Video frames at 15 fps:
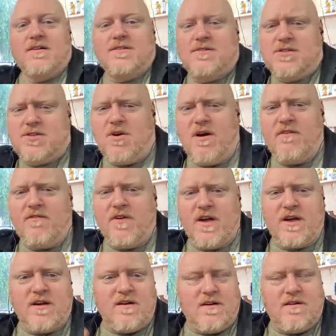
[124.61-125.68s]
So I
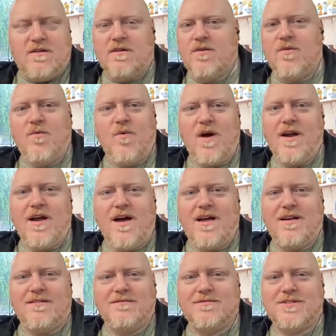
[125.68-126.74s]
figured, why not
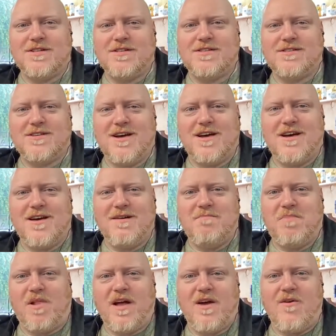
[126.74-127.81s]
just
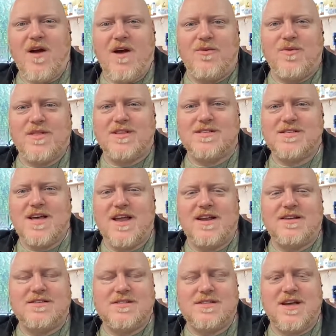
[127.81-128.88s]
play around with the
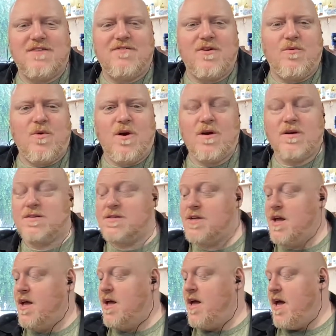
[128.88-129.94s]
settings, see if it works,
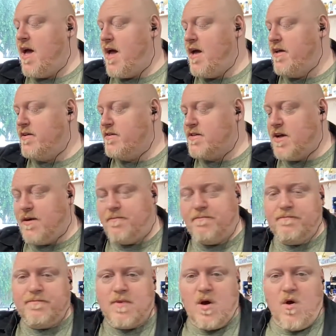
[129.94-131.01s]

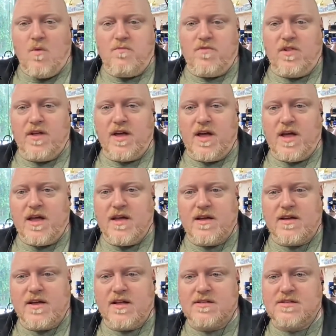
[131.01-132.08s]
and hopefully
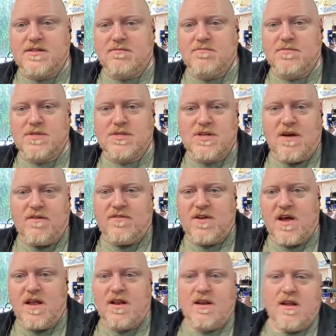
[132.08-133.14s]
get some stuff
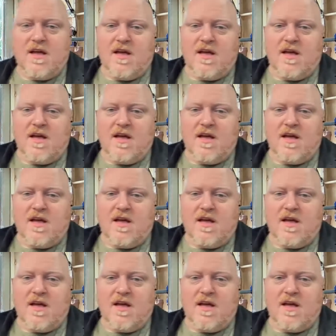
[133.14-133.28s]
done.